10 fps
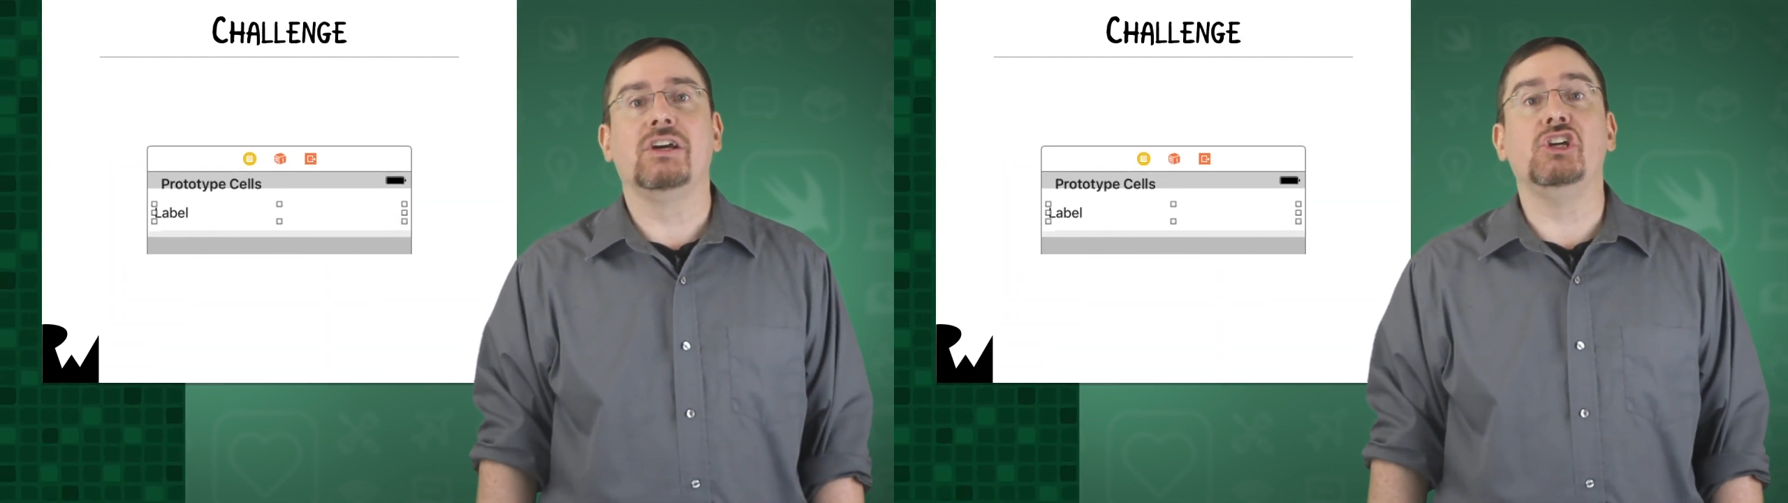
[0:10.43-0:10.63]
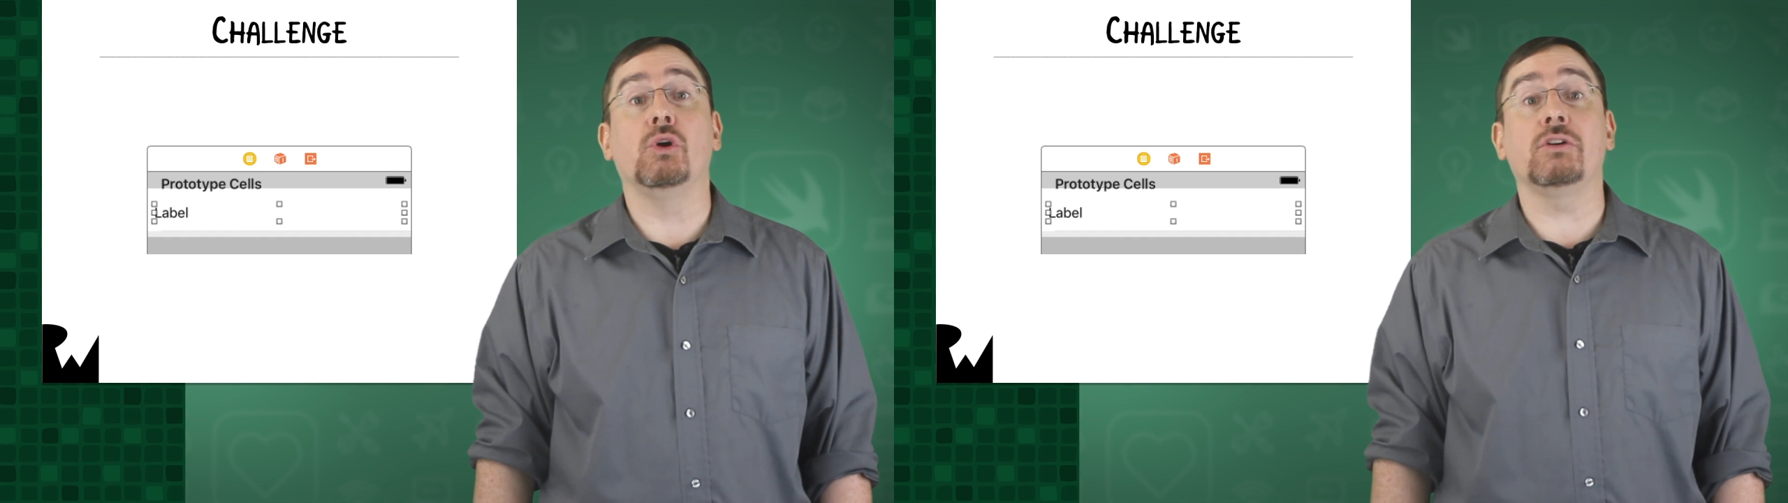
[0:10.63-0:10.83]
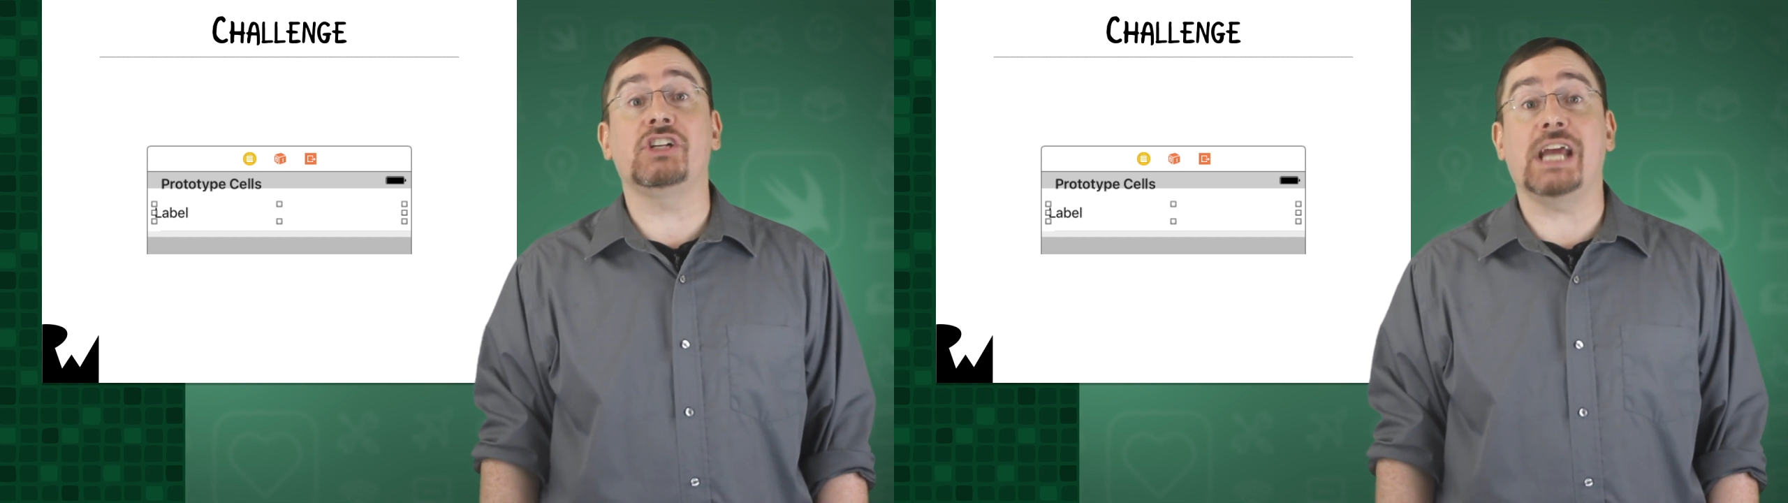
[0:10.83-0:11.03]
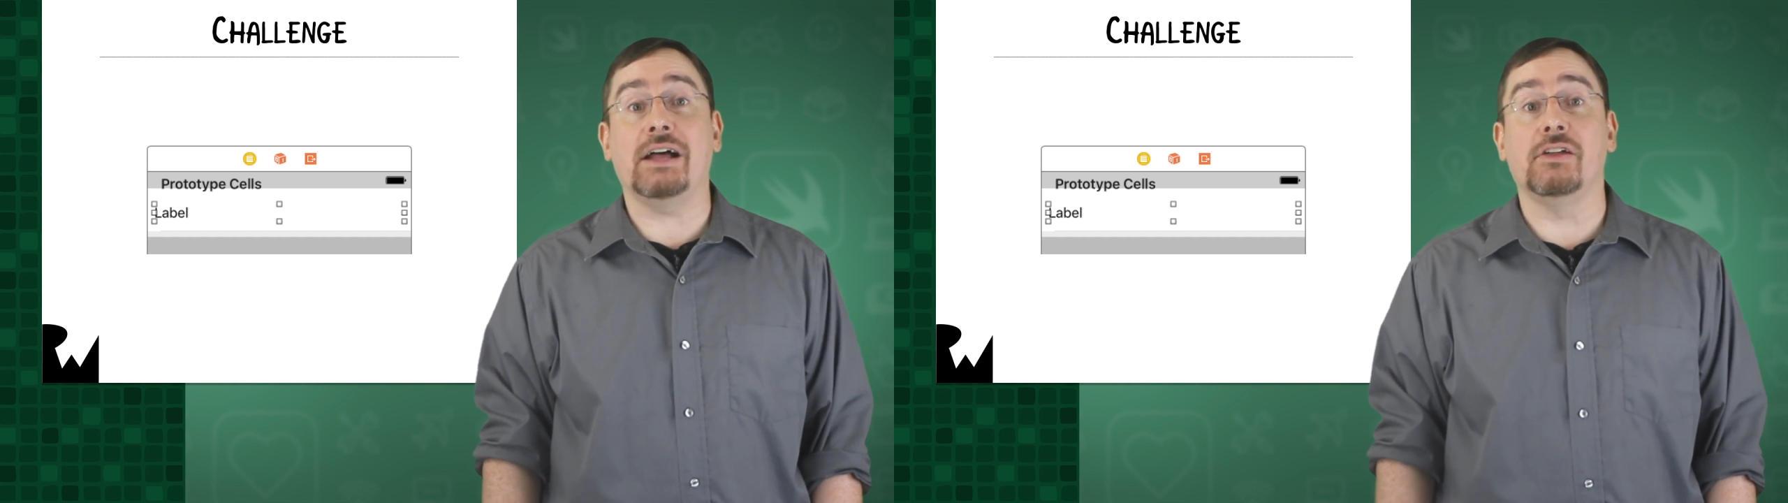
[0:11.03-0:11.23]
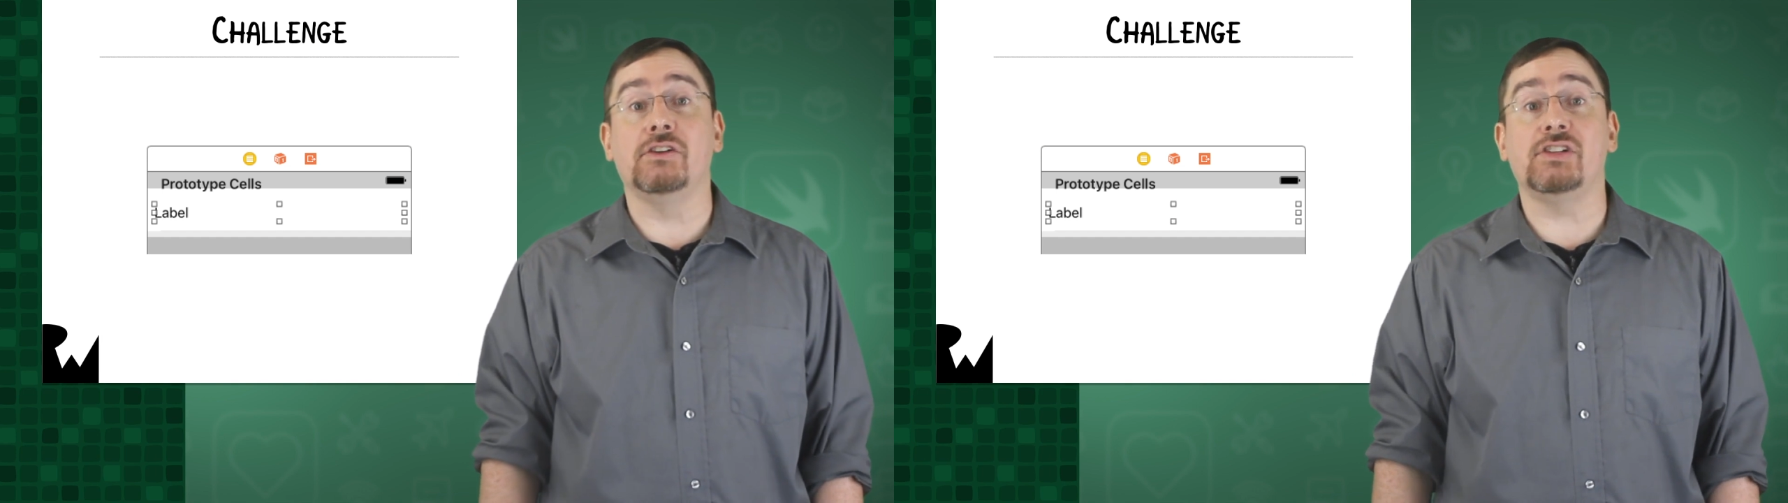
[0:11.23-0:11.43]
Your
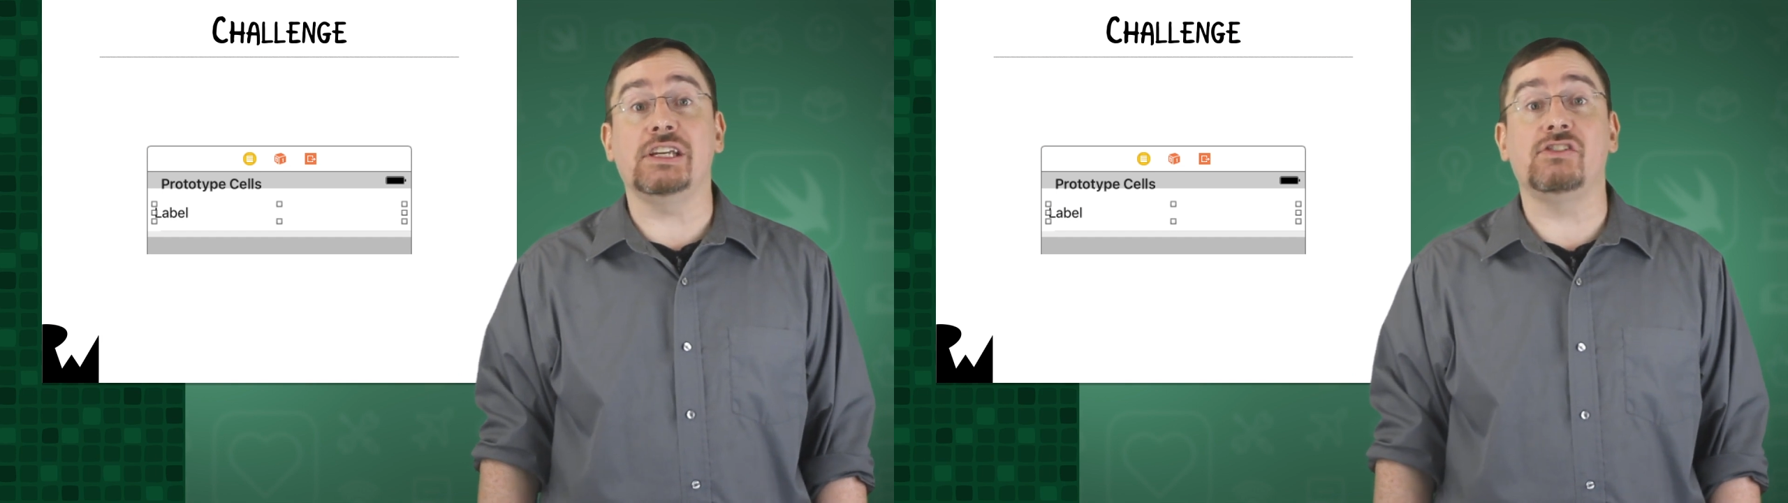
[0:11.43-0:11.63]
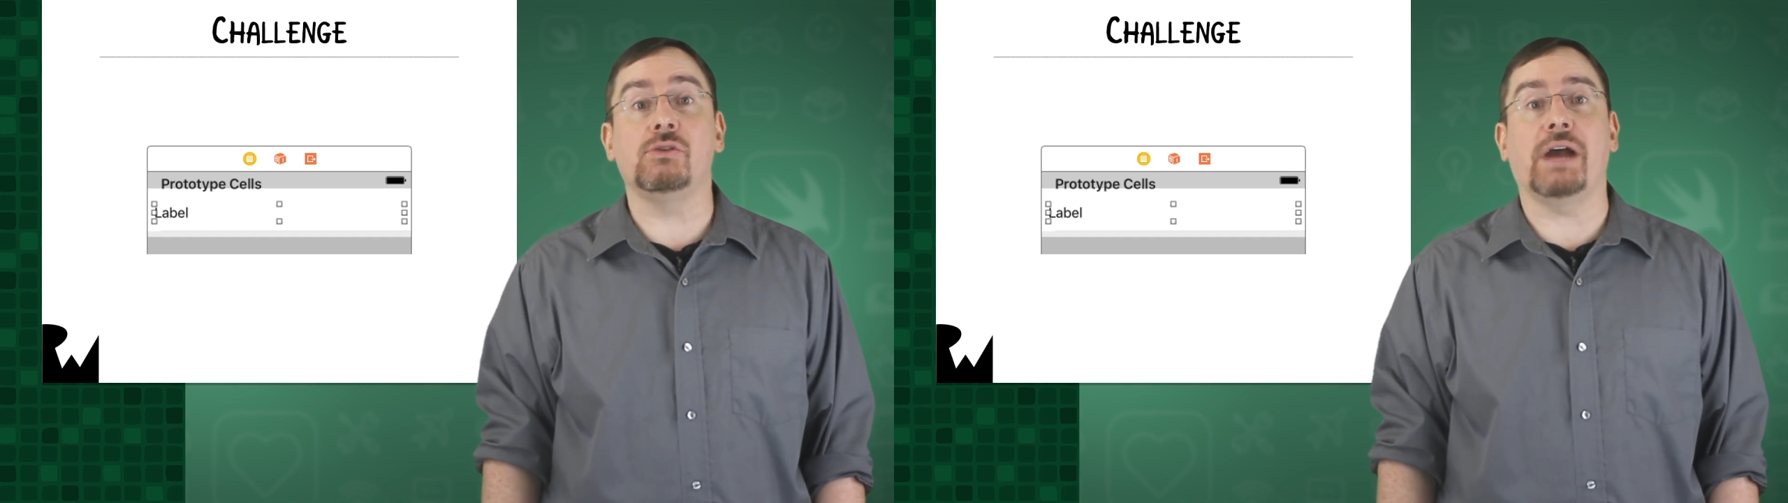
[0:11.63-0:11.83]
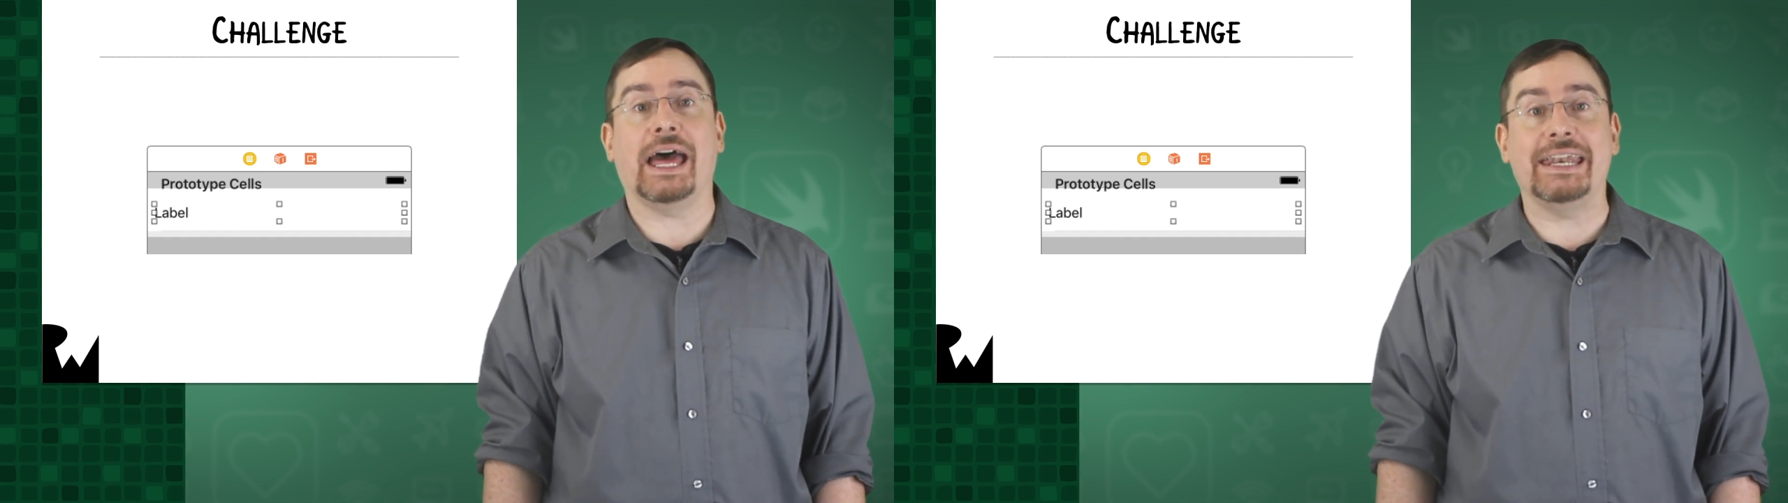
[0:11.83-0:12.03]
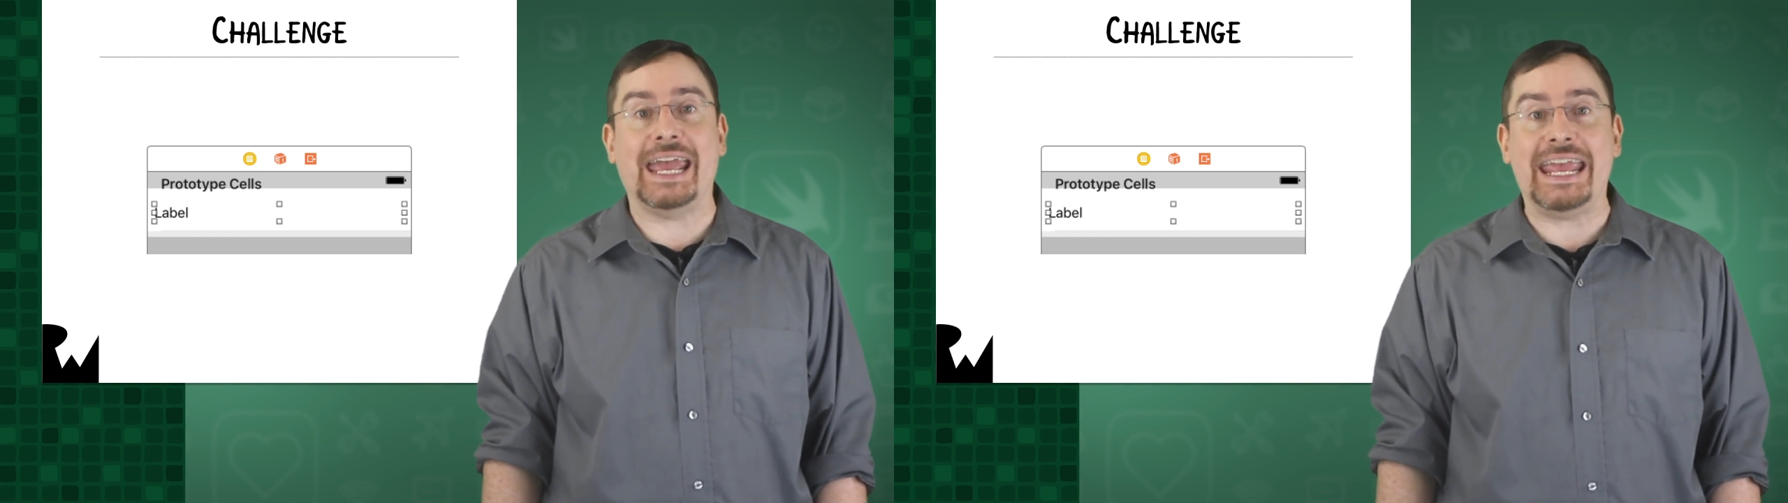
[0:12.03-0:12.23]
challenge is to add